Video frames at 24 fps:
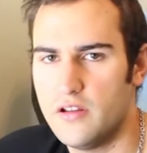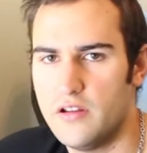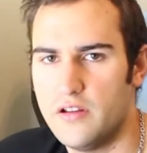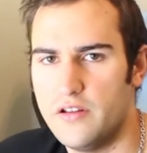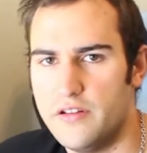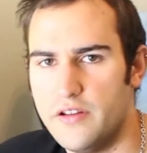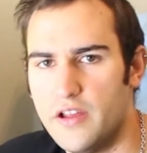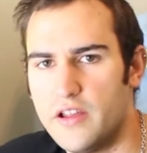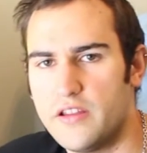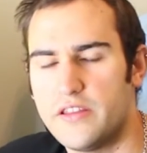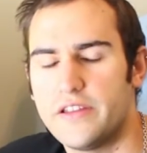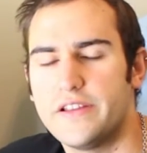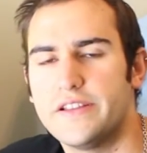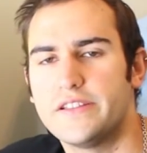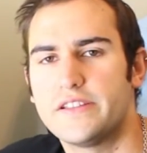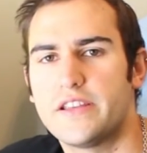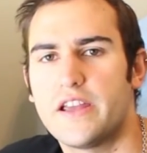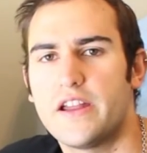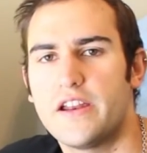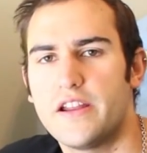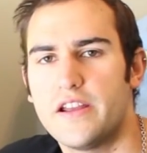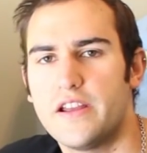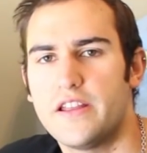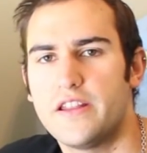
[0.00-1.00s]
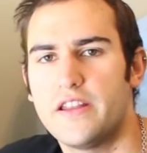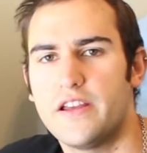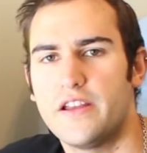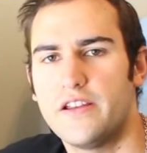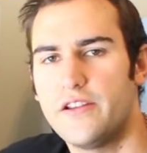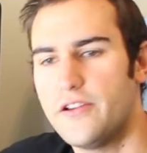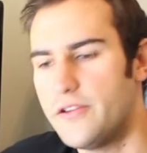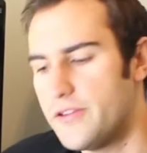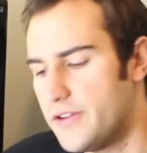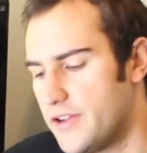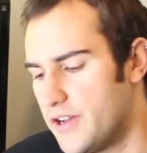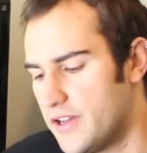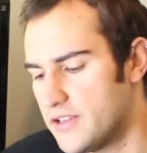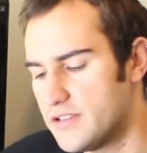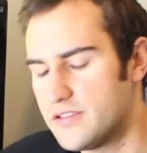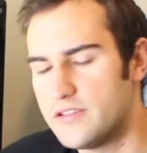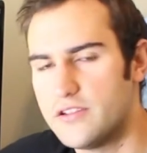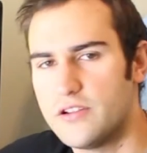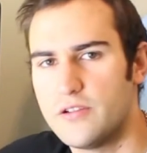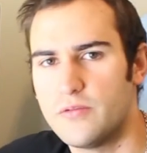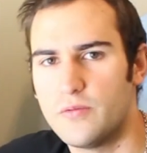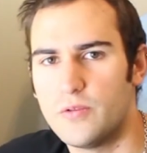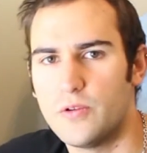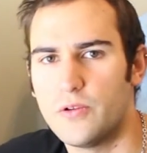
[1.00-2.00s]
nothing's getting in there, no dust,
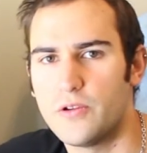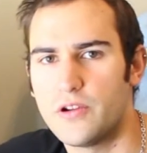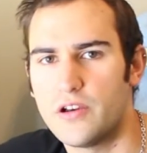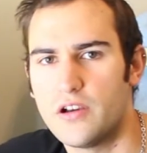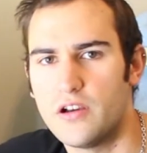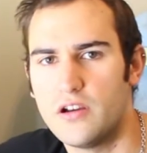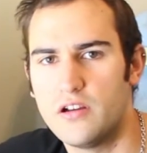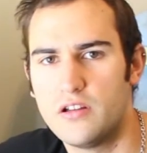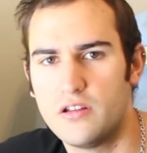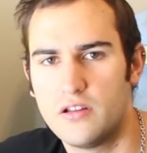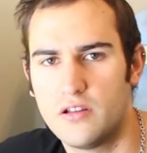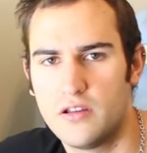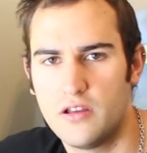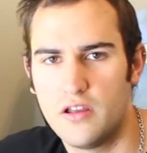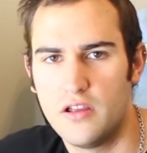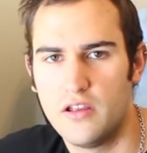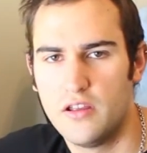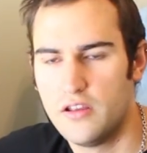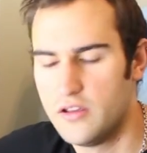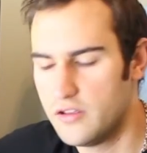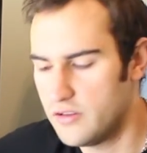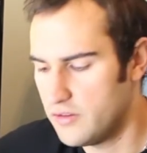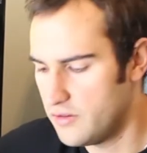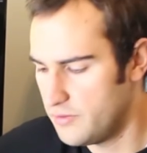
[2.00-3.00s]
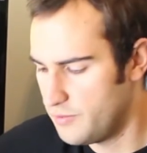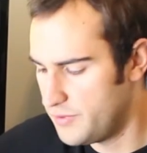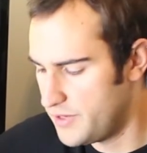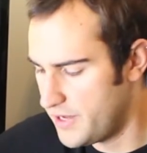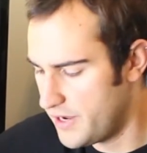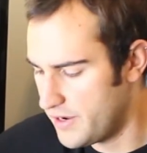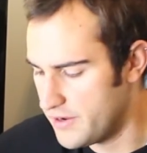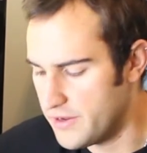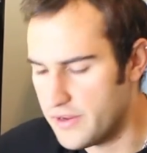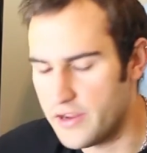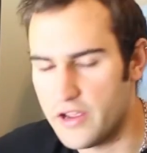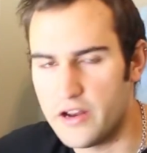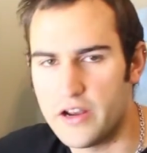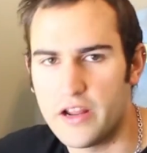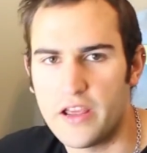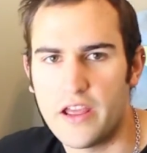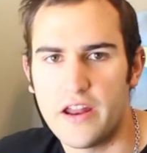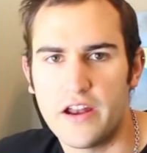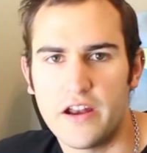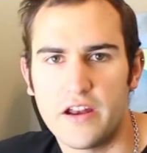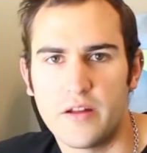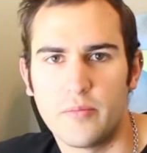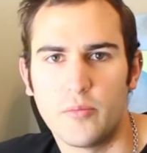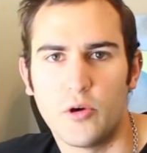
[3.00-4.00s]
no water. Doubt you're going to get
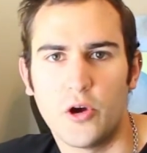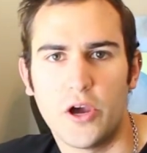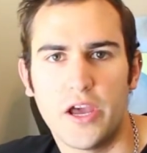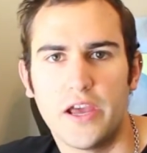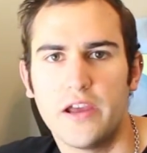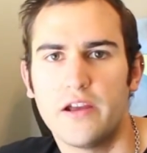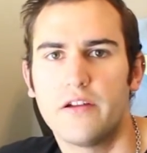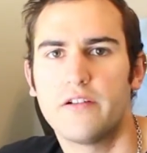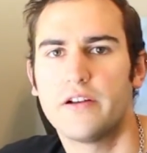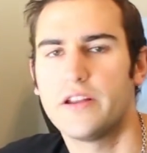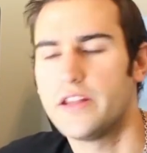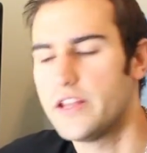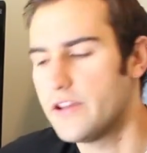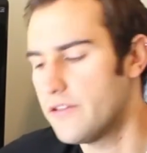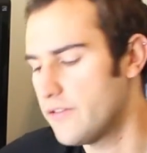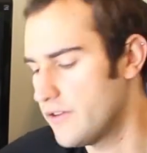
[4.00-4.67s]
any more air in there